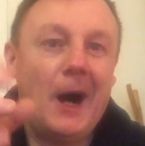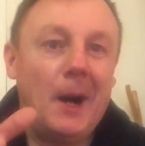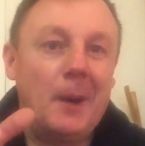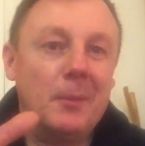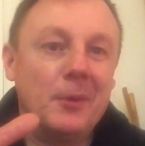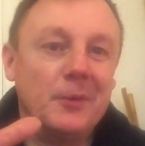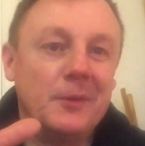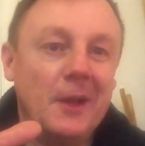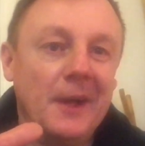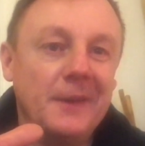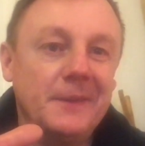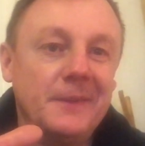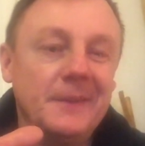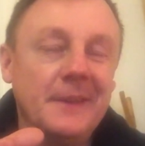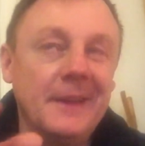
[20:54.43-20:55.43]
on
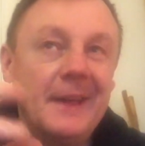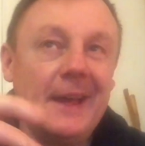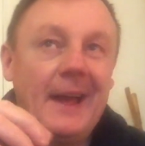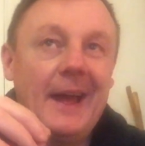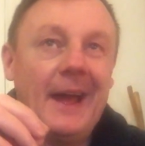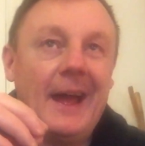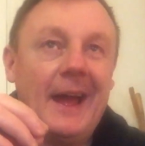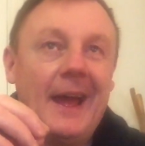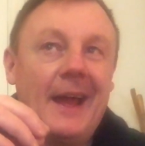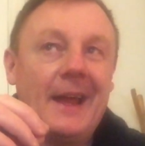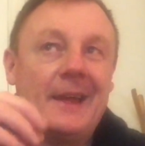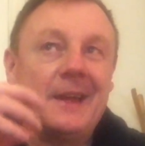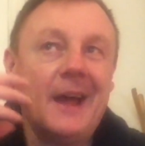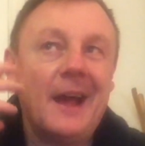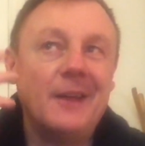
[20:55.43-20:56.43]
none,
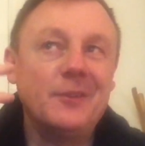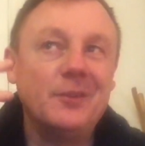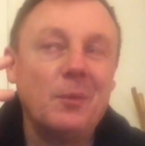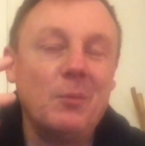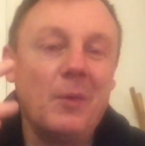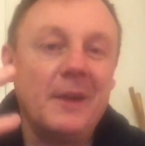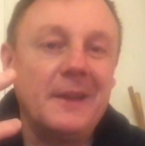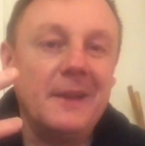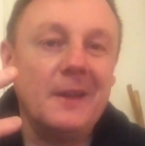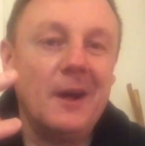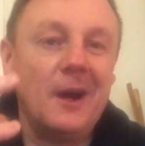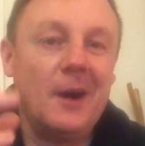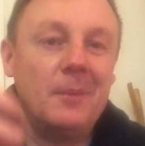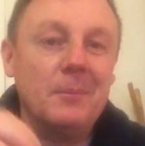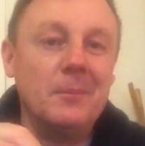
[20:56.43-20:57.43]
and as I'm waking
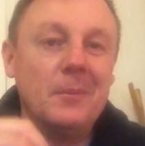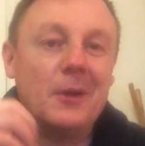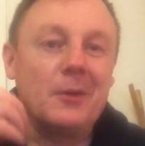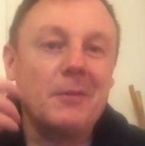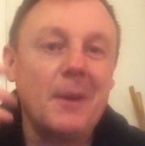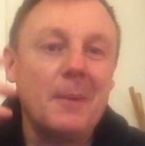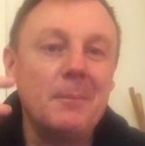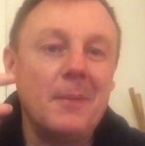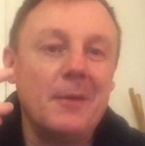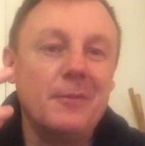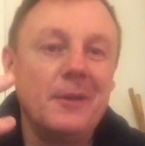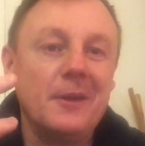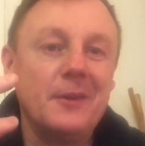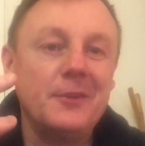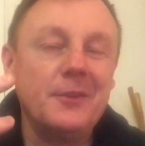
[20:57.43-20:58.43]
up, my
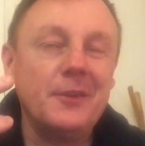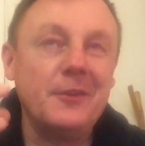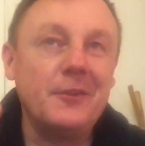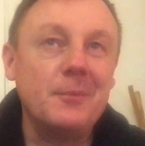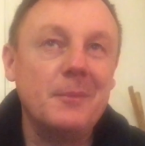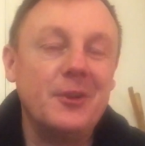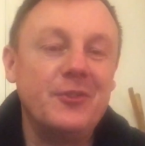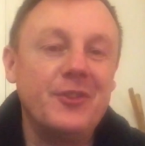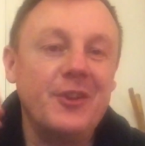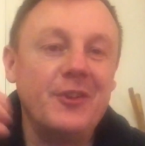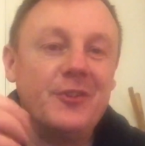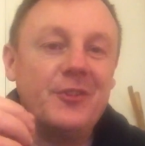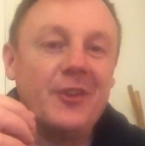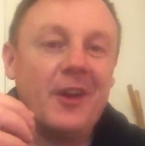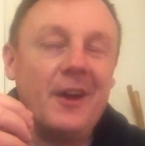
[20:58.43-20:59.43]
grandmother says to me,
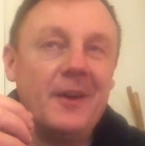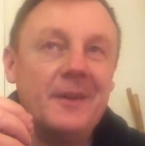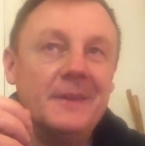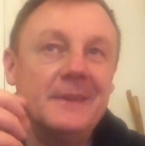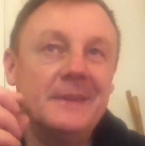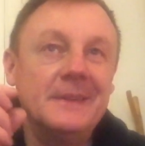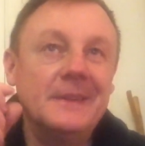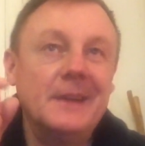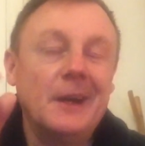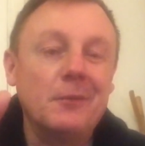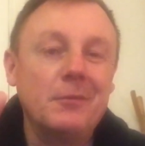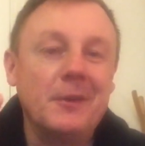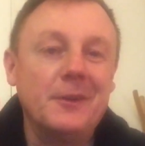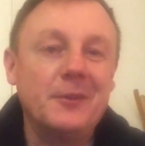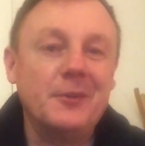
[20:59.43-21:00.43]
ginger. I
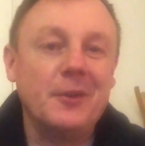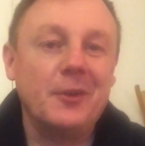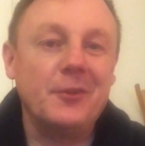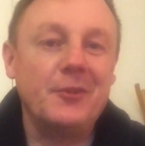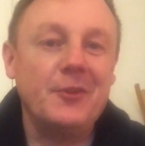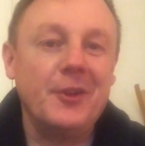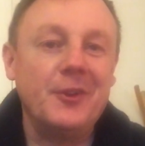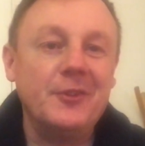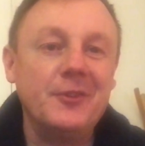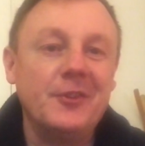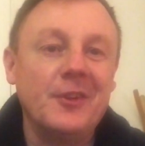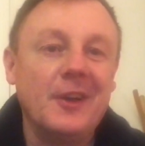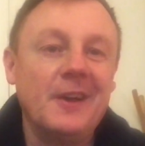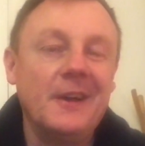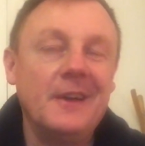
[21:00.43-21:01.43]
researched
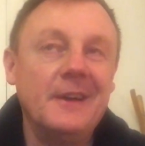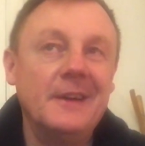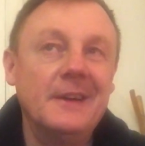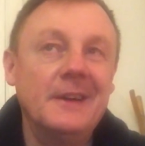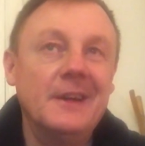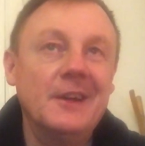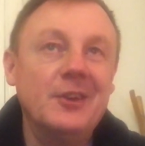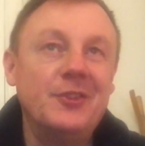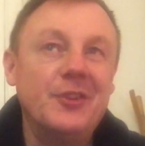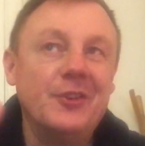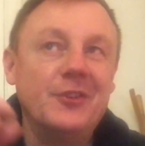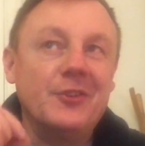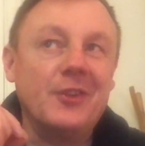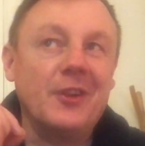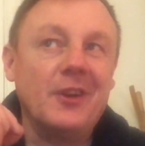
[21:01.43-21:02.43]
ginger.
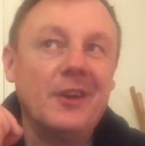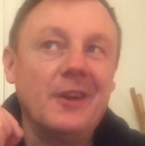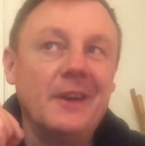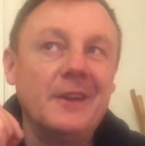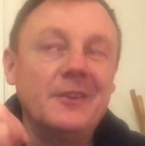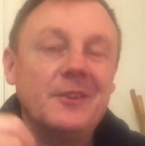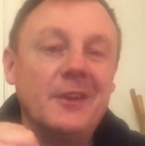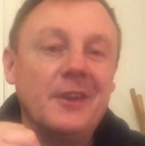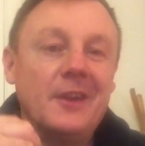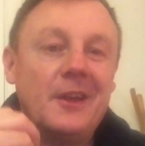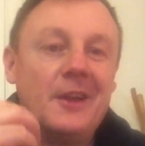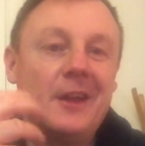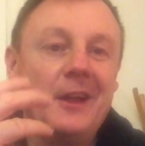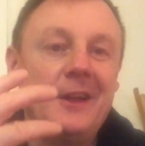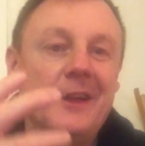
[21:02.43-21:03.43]
Ginger is
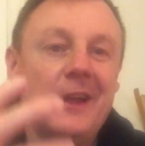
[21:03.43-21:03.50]
a